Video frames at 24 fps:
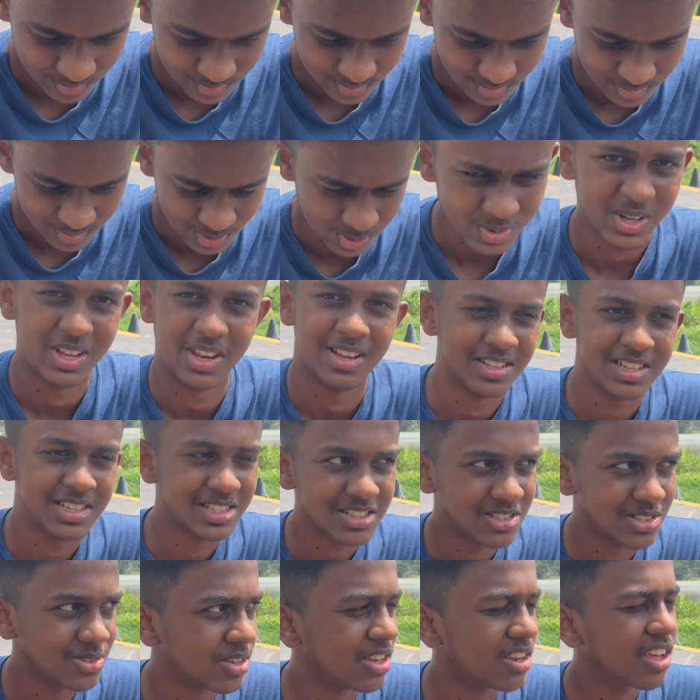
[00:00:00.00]
do it.
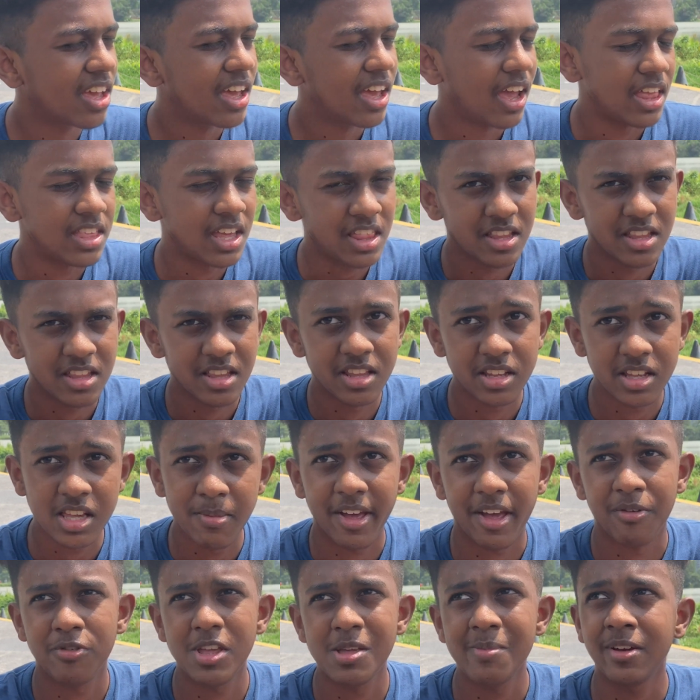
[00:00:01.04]
Just do it. And then
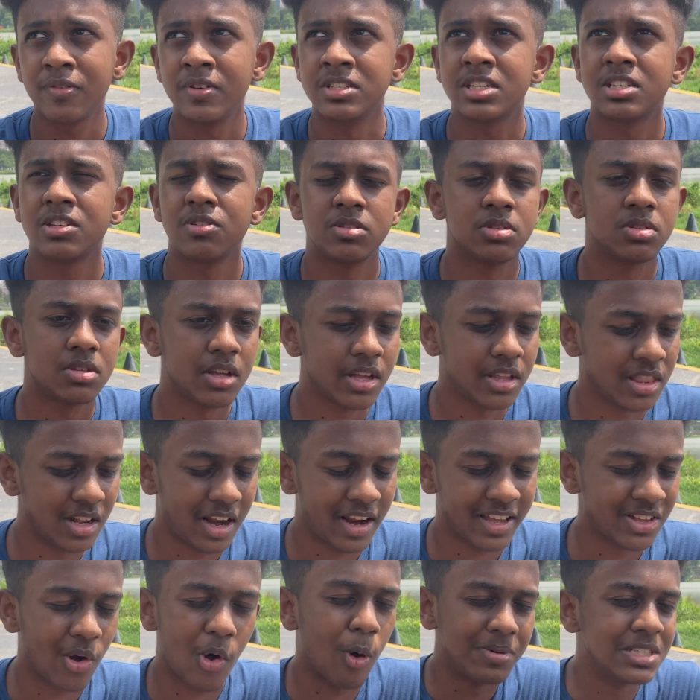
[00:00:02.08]
E-Math is like
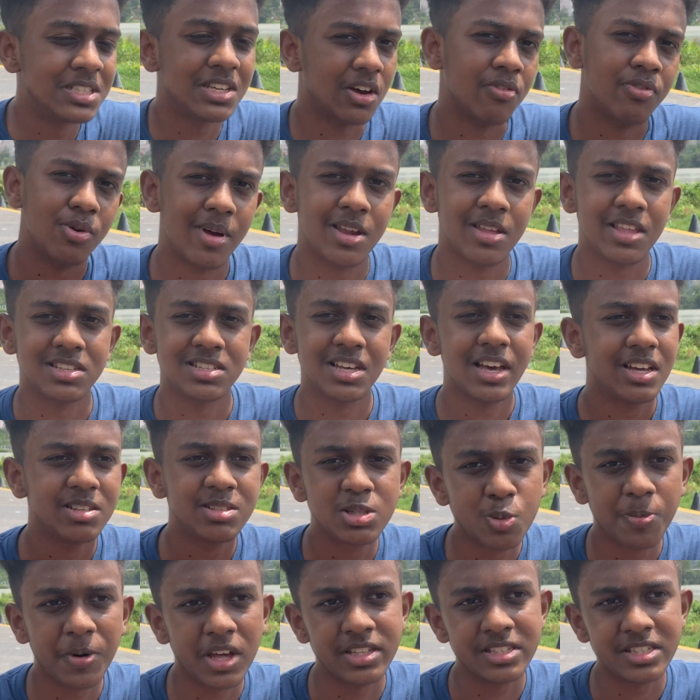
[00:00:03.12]
the opposite of humanities. It's
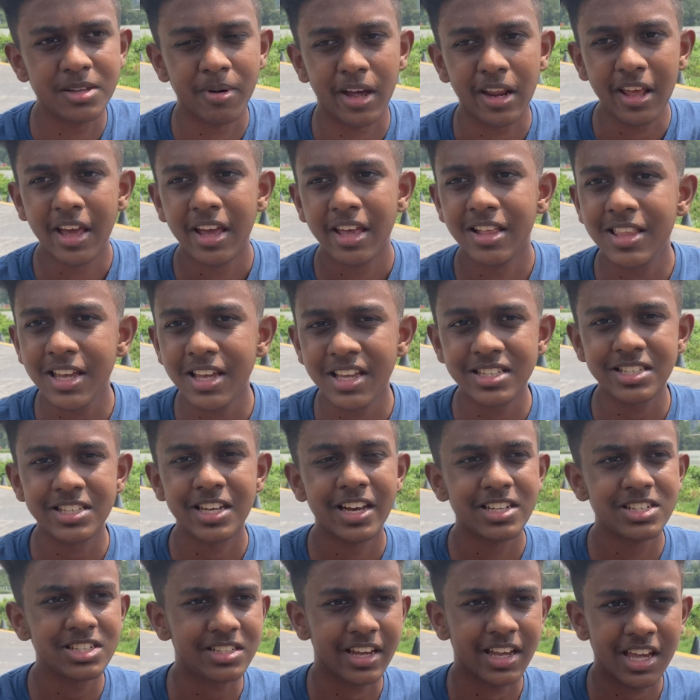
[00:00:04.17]
super easy, but the thing is,
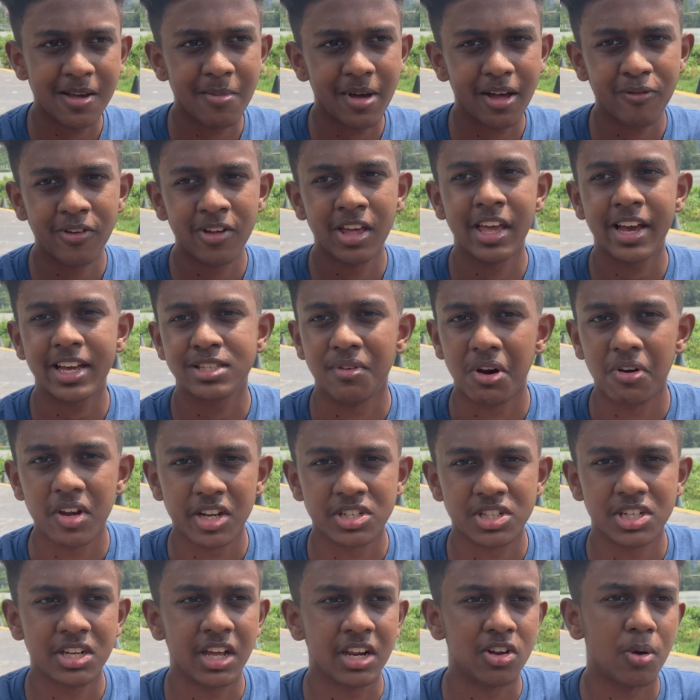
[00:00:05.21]
just like E-Math, it has
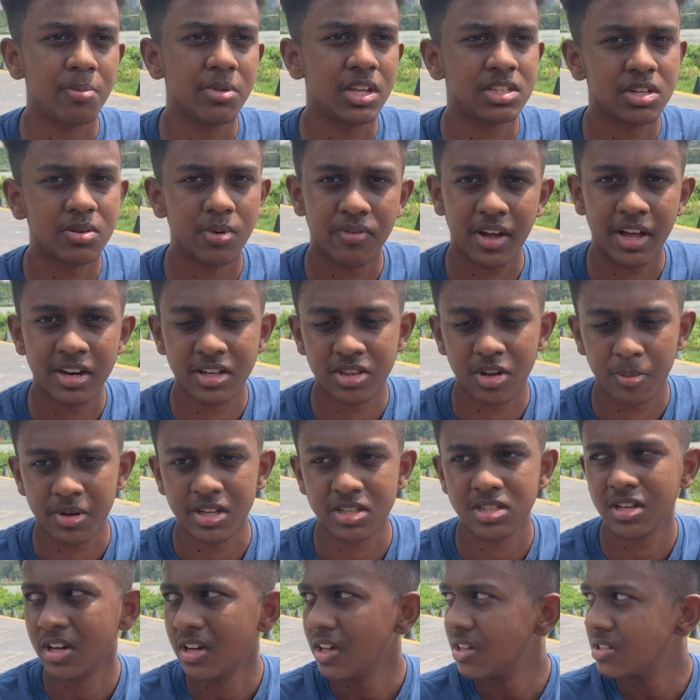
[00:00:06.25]
variation and combination with other
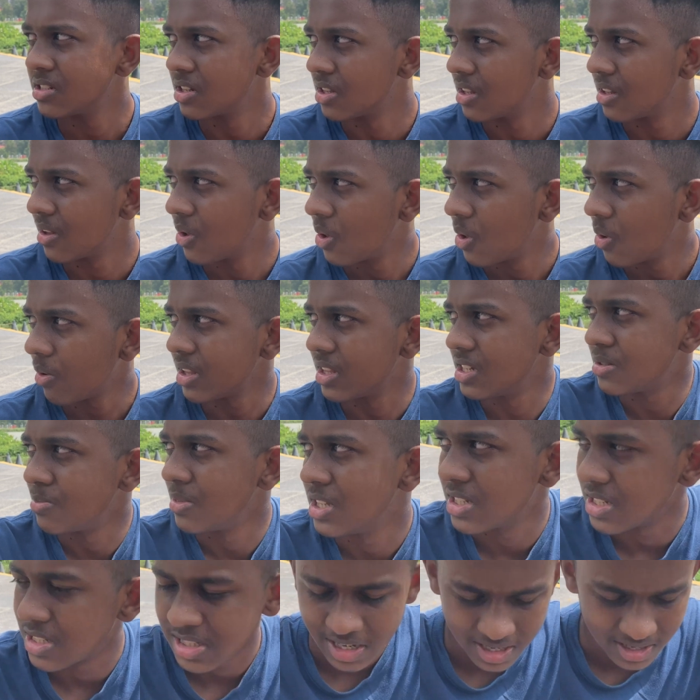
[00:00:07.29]
topics. So what this
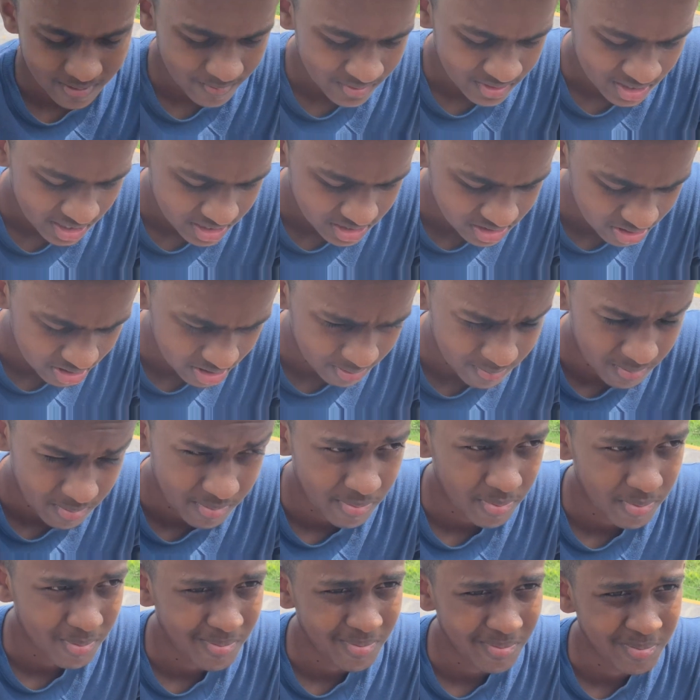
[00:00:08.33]
means is that it's gonna
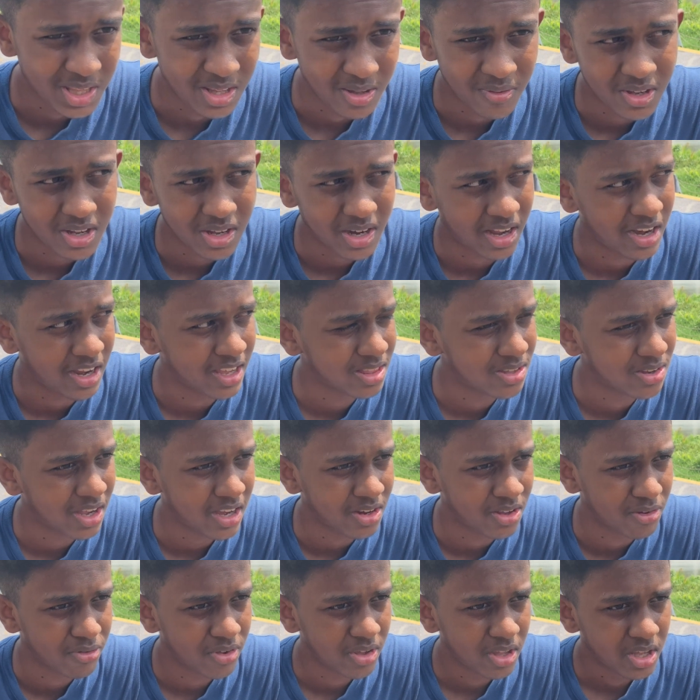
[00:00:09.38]
be difficult, like to
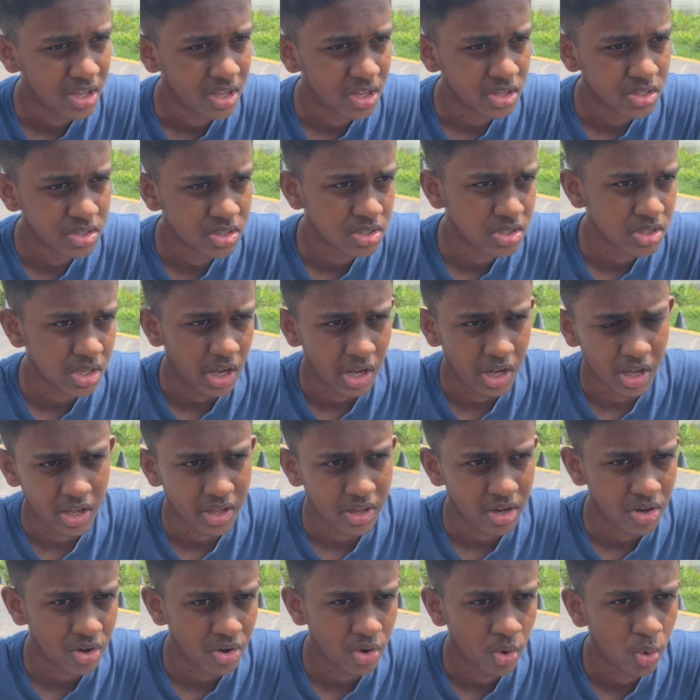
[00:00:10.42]
kind of
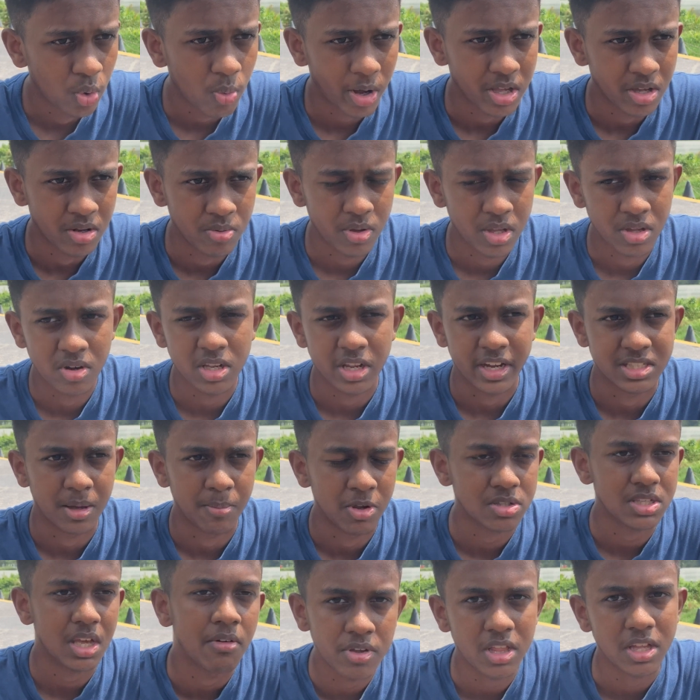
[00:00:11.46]
know what you're doing during the exam,
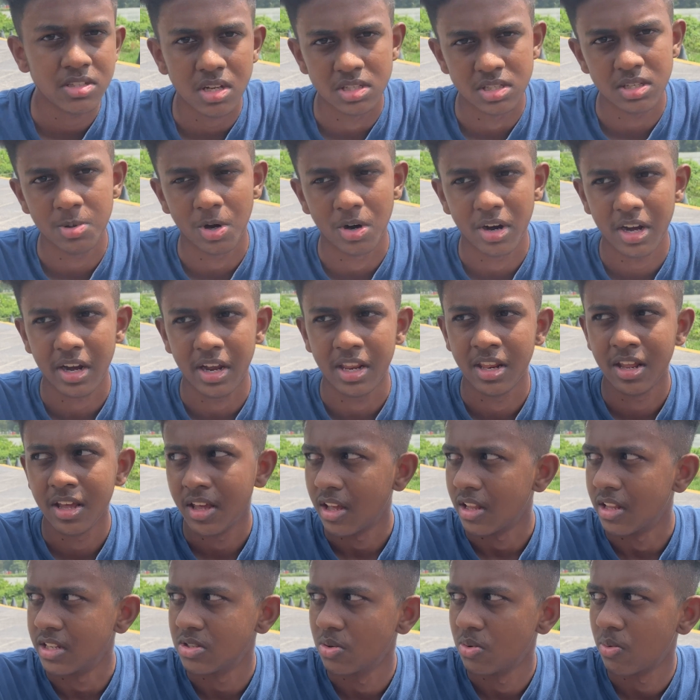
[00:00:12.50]
because everything's gonna seem correct, and
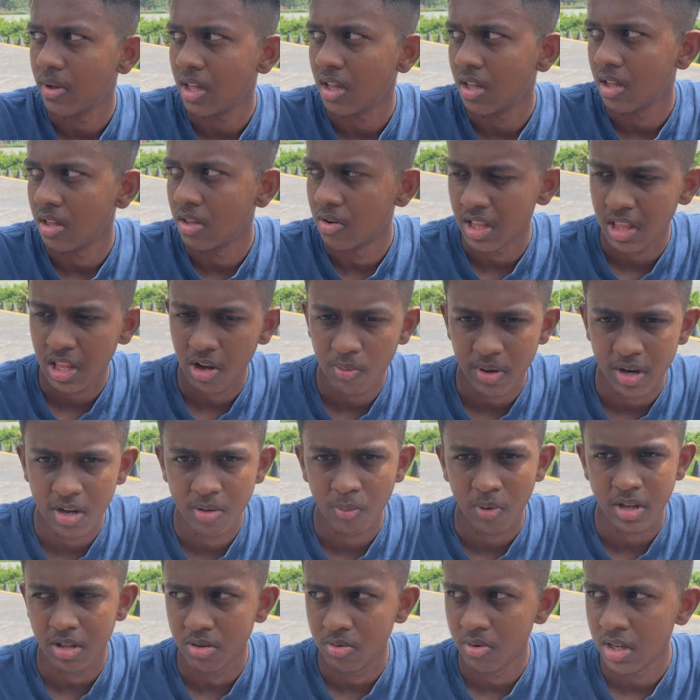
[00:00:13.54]
there's no way you can tell whether
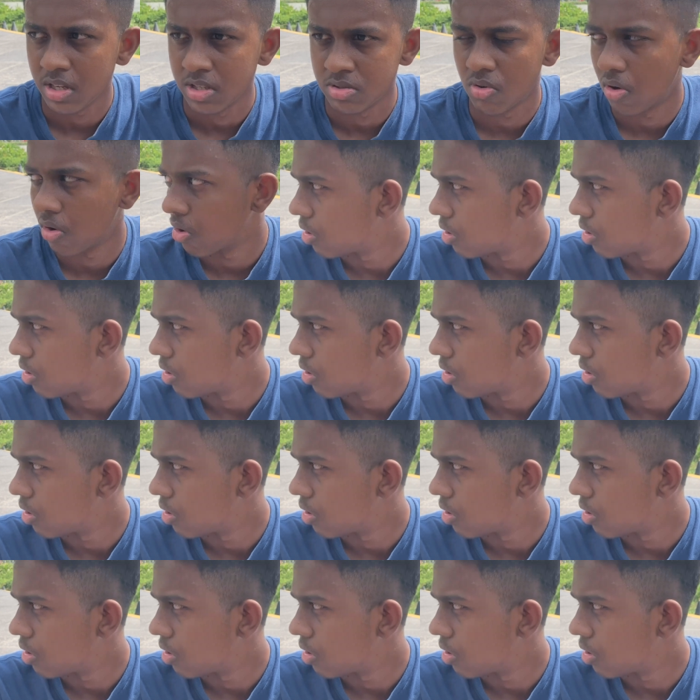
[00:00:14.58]
what you're doing is wrong or